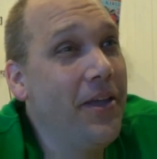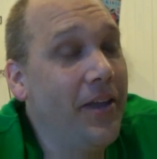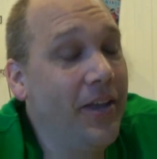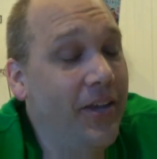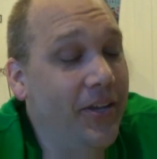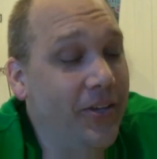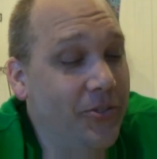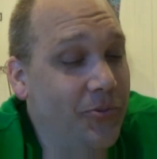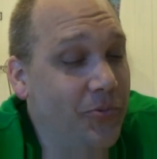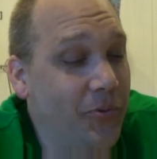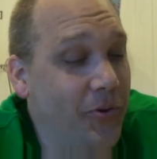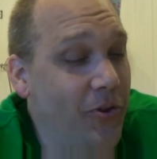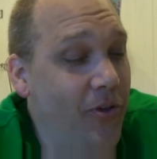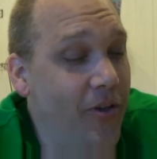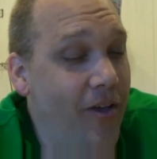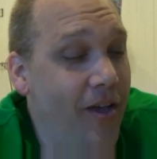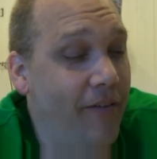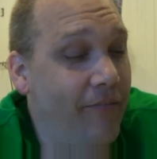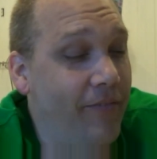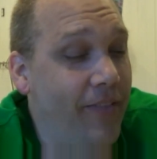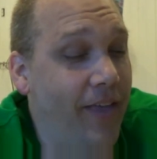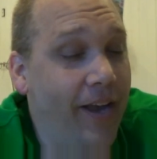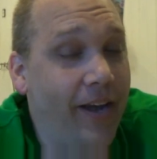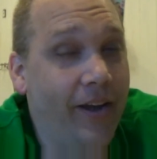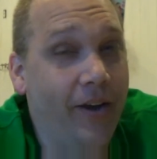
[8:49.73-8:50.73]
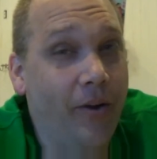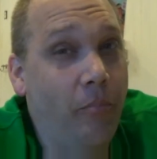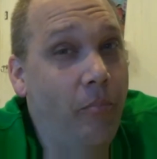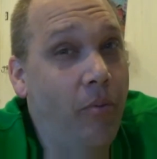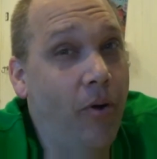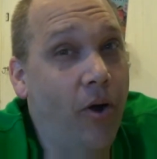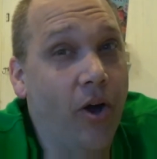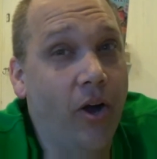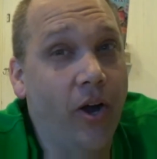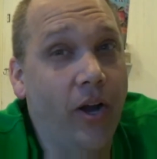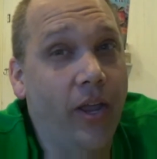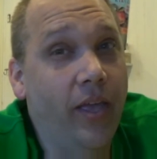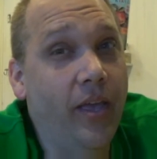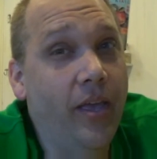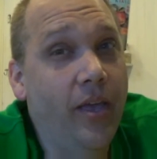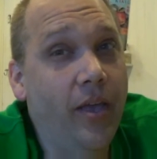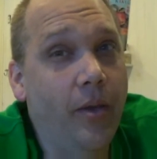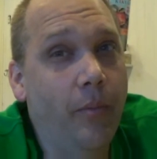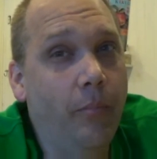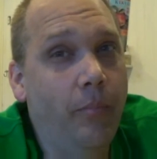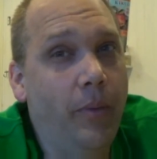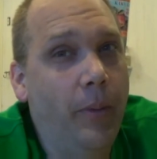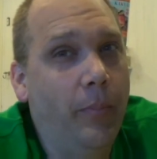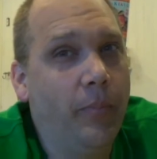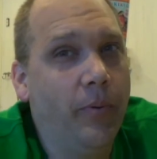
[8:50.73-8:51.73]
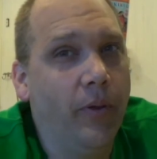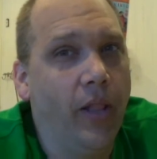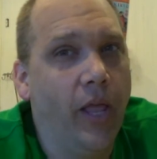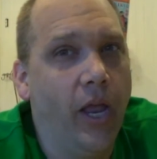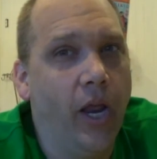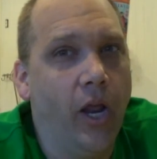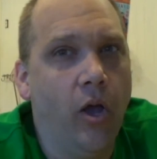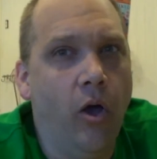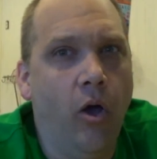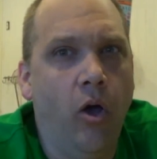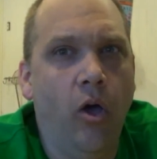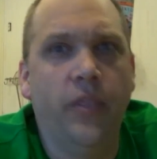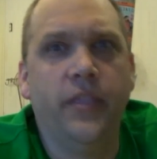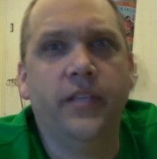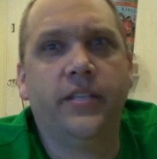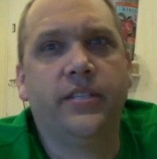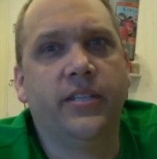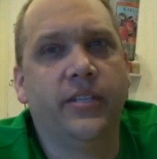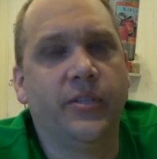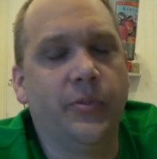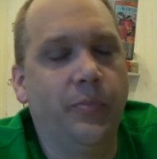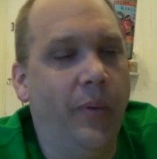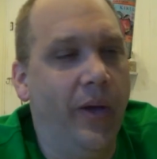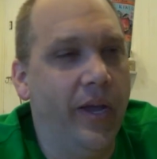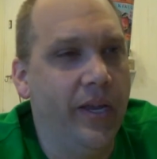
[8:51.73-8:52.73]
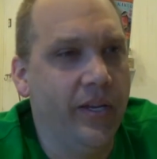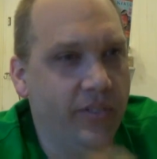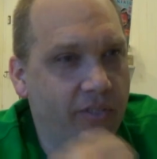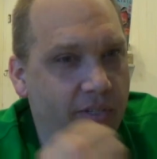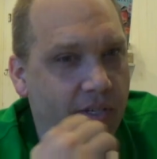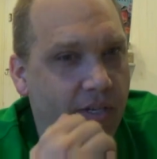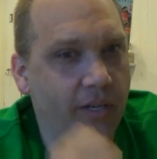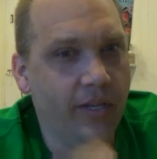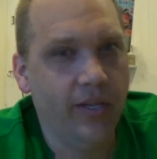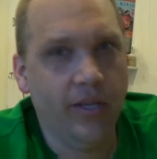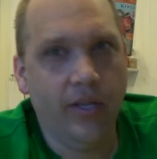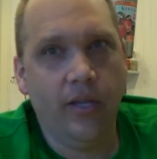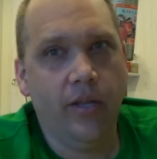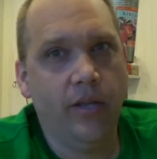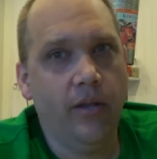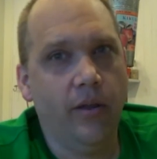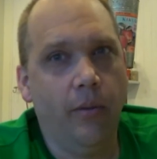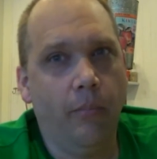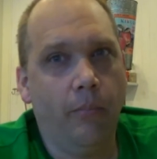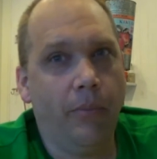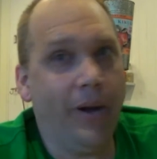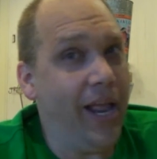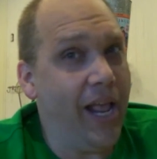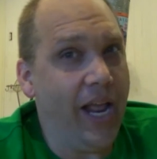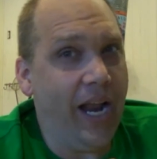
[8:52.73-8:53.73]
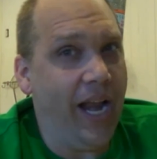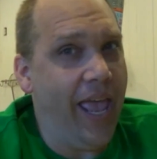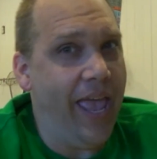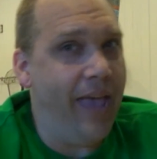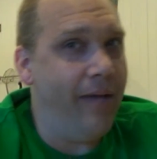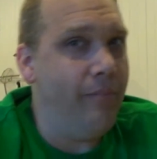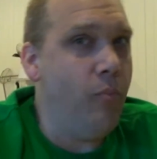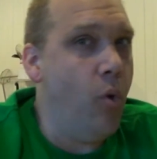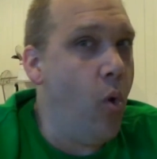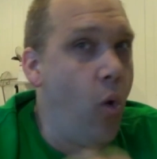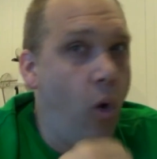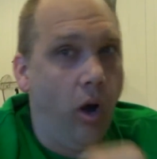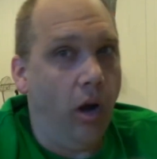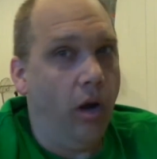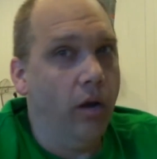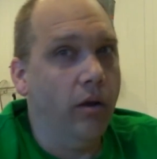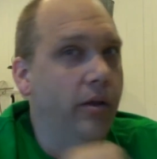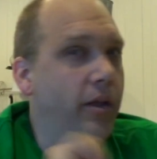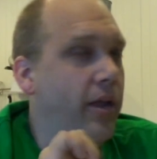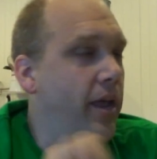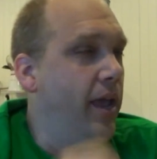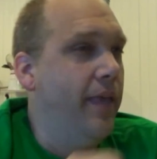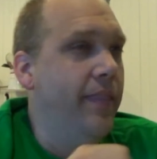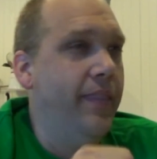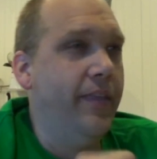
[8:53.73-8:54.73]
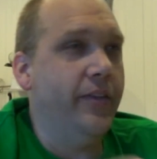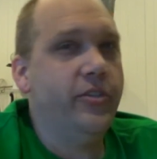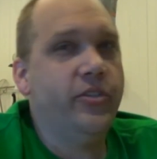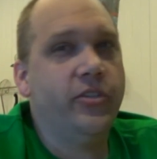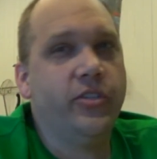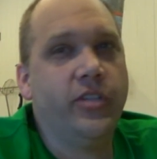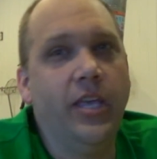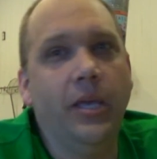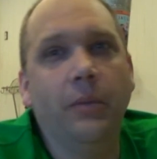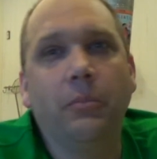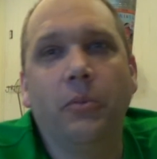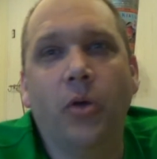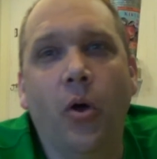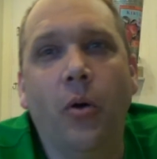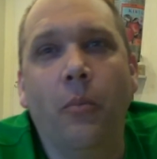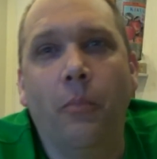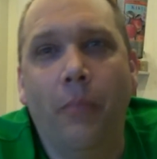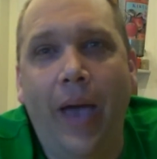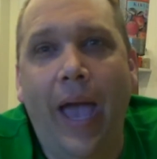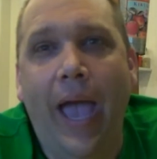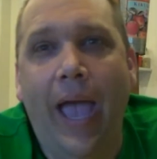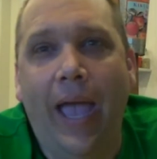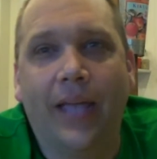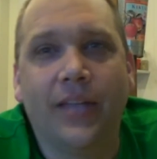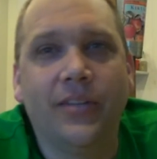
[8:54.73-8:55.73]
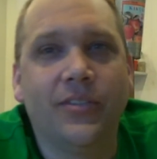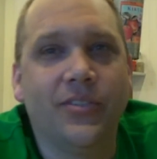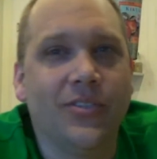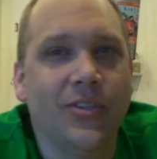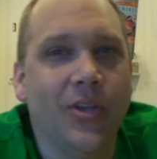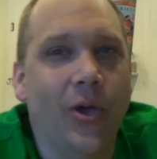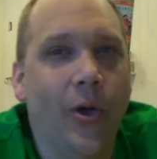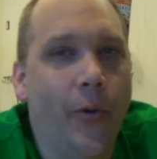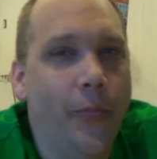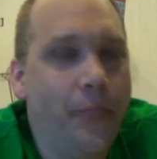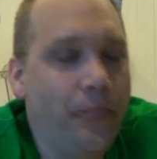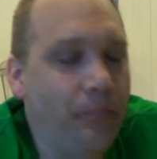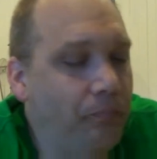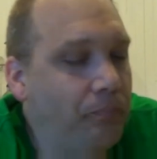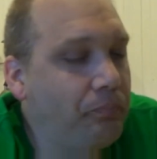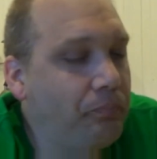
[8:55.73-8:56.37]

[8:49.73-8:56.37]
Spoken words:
Because when you have that at a party, people are like, oh, this is spicy, but I gotta have more. And they just keep going back. So